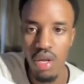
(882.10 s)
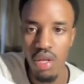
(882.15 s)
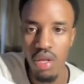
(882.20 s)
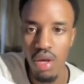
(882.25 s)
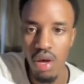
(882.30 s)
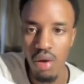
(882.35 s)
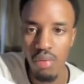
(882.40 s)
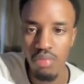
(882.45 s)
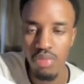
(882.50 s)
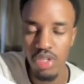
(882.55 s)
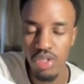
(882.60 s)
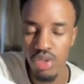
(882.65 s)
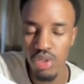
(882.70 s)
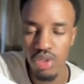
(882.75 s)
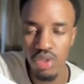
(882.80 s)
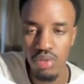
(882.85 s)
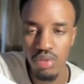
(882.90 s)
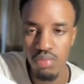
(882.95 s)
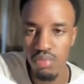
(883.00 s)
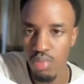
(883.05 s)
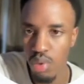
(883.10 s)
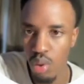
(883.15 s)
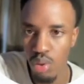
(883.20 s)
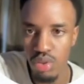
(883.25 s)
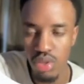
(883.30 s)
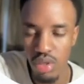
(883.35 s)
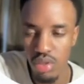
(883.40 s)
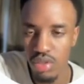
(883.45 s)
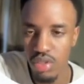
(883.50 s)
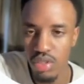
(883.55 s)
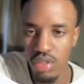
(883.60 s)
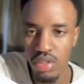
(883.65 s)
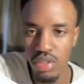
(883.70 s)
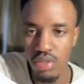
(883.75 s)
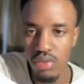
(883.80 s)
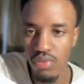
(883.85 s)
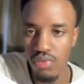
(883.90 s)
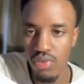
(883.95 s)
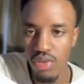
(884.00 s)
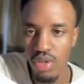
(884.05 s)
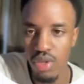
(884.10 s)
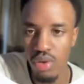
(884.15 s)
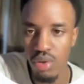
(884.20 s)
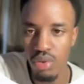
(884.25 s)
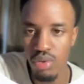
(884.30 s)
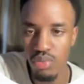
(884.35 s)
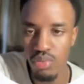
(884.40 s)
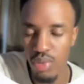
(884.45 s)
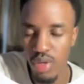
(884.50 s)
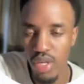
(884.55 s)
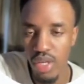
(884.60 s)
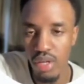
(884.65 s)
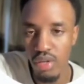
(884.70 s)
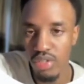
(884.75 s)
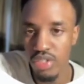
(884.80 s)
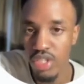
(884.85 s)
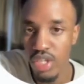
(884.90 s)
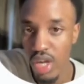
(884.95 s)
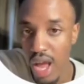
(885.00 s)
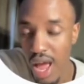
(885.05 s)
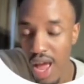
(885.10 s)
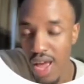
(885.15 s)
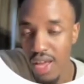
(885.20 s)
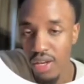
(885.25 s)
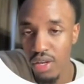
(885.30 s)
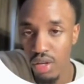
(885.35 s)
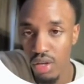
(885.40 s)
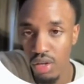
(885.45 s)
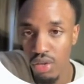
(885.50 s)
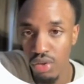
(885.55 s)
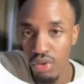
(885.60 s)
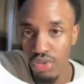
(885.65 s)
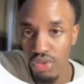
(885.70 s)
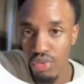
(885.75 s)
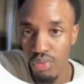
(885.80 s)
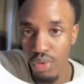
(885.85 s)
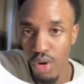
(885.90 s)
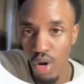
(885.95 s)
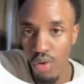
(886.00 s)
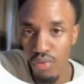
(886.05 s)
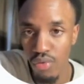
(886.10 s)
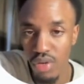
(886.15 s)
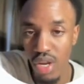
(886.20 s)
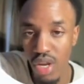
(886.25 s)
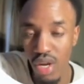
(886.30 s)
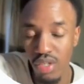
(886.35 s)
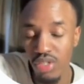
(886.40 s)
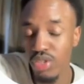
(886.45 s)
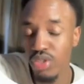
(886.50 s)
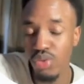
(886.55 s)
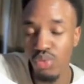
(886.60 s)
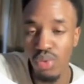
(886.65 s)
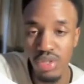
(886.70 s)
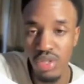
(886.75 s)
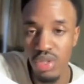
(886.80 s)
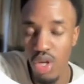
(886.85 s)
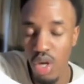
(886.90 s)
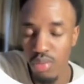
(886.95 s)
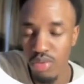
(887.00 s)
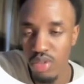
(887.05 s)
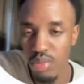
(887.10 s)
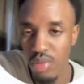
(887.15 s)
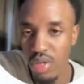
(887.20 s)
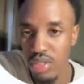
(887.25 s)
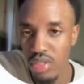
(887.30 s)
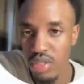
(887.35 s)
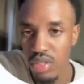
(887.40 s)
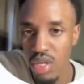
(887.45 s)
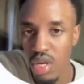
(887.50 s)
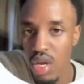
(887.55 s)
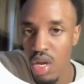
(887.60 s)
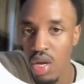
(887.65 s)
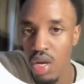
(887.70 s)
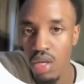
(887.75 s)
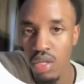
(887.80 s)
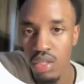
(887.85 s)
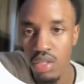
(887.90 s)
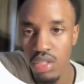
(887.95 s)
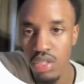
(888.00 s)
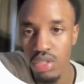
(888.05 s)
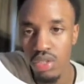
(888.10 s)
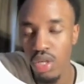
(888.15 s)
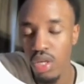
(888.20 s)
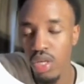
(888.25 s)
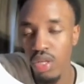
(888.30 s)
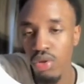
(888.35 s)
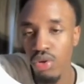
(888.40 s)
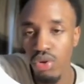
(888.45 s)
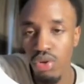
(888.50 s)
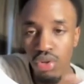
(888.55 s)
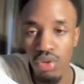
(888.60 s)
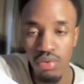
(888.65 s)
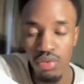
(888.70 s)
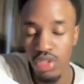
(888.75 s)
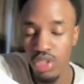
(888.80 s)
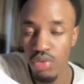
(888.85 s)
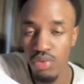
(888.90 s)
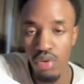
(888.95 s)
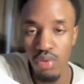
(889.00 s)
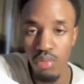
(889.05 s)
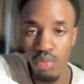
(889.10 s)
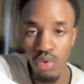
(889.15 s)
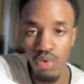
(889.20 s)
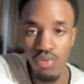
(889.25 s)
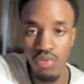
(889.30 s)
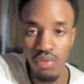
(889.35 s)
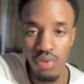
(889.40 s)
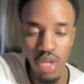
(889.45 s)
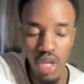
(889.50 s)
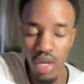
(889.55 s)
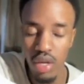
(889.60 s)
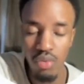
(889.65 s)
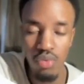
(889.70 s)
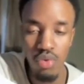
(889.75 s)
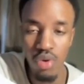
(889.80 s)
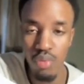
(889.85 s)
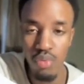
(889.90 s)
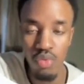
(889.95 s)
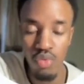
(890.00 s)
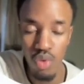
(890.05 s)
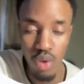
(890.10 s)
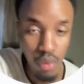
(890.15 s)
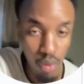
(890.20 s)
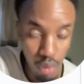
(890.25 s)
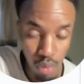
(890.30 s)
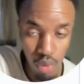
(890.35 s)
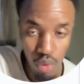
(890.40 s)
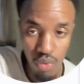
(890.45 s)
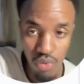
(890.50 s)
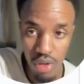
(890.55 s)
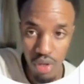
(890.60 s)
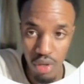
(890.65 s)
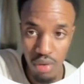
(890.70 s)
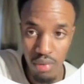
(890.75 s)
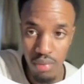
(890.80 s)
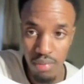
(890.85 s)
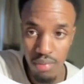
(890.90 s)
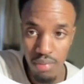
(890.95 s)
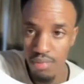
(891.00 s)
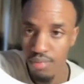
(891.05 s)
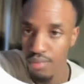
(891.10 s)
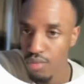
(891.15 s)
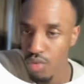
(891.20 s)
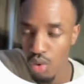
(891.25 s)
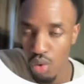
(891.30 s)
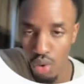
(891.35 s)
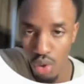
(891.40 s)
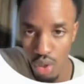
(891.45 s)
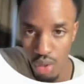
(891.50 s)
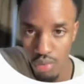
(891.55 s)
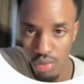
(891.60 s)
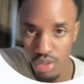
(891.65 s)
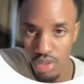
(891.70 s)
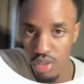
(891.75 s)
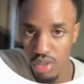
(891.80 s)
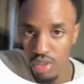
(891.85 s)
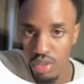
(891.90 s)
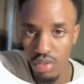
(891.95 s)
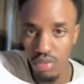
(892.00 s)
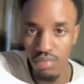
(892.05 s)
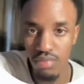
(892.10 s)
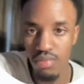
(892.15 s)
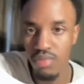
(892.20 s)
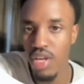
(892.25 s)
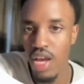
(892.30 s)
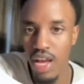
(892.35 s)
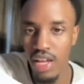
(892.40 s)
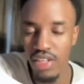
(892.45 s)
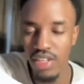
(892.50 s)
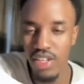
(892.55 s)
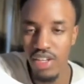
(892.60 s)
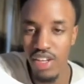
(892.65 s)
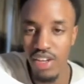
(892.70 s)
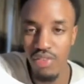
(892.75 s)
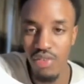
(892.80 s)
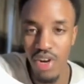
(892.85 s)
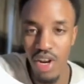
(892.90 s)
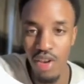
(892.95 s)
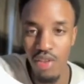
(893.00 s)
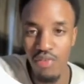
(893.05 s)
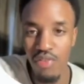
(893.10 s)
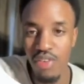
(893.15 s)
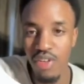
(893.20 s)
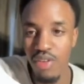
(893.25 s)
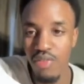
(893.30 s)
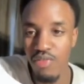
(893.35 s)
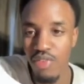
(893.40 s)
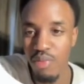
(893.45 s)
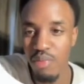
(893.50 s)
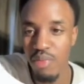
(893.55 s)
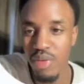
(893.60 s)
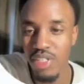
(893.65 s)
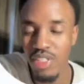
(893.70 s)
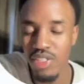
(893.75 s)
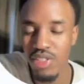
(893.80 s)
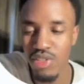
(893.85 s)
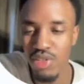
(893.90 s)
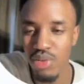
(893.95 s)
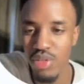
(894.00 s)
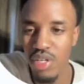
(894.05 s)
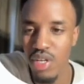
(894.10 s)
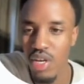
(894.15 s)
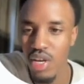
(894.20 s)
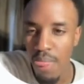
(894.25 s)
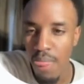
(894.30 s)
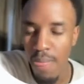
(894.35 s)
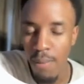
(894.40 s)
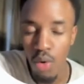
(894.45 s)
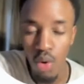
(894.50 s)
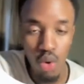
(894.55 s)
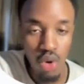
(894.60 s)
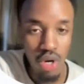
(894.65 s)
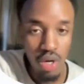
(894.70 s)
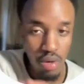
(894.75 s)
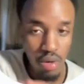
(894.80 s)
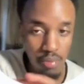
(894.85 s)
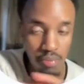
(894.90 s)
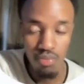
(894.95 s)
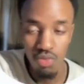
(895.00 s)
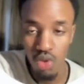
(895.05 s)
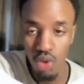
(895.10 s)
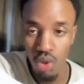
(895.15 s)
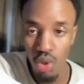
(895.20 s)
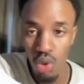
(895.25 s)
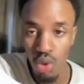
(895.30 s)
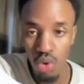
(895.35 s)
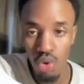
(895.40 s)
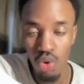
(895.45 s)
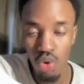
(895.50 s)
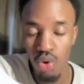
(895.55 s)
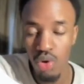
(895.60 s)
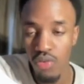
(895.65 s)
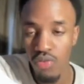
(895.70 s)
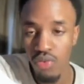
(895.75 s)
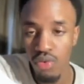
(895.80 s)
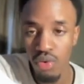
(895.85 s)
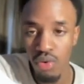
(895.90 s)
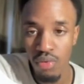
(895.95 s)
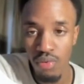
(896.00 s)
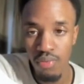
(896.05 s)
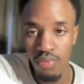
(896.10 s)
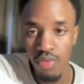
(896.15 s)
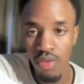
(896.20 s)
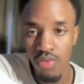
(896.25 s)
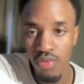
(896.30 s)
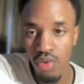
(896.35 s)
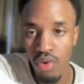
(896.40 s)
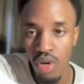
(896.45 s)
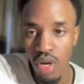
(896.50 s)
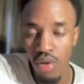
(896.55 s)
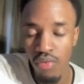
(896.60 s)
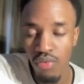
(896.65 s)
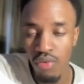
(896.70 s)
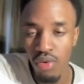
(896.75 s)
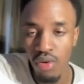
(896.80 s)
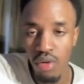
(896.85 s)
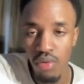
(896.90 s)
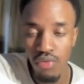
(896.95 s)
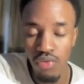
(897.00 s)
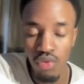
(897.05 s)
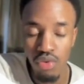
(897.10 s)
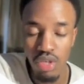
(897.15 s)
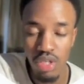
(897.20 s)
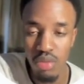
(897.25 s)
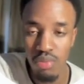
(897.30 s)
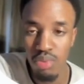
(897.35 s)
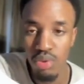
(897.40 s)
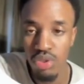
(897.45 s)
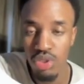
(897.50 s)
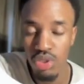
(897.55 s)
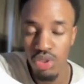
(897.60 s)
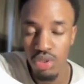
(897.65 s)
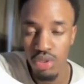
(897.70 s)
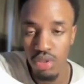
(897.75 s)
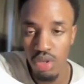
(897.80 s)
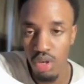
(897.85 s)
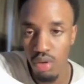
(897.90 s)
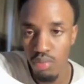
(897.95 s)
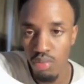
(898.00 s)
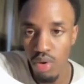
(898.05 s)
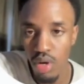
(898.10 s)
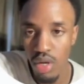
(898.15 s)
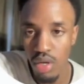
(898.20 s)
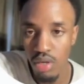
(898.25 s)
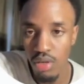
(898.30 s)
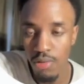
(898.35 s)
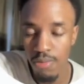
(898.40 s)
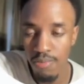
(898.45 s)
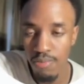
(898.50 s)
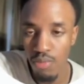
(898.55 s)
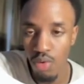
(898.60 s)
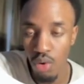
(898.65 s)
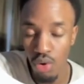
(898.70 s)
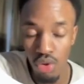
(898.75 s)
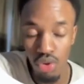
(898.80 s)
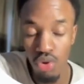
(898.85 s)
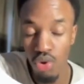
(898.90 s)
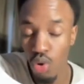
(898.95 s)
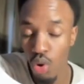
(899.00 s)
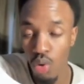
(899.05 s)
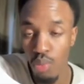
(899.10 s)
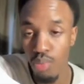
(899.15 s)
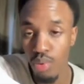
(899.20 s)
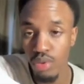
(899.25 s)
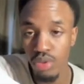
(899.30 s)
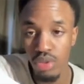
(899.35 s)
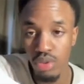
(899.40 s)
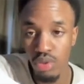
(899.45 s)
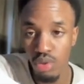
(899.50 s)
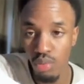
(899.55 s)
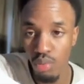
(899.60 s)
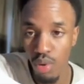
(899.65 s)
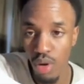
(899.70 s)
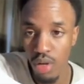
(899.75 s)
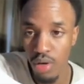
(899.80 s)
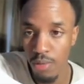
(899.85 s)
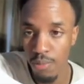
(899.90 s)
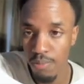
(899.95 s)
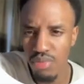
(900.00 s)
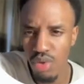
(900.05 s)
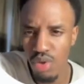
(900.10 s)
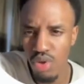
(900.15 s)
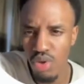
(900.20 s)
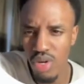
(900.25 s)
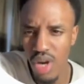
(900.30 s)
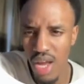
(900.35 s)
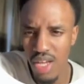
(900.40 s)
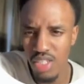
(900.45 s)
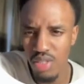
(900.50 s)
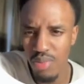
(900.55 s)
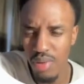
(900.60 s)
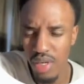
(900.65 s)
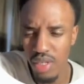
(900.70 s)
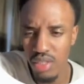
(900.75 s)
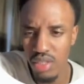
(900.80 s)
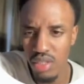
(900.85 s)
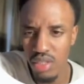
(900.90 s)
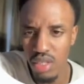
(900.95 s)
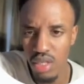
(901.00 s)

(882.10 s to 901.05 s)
They just post consistent videos. But here she had a YouTube cover that just wasn't optimized. It's either she remove, like we remove it, or we just add relevant information to it, or the logo if you have if you're trying to push a brand or your personal brand. Good aspects.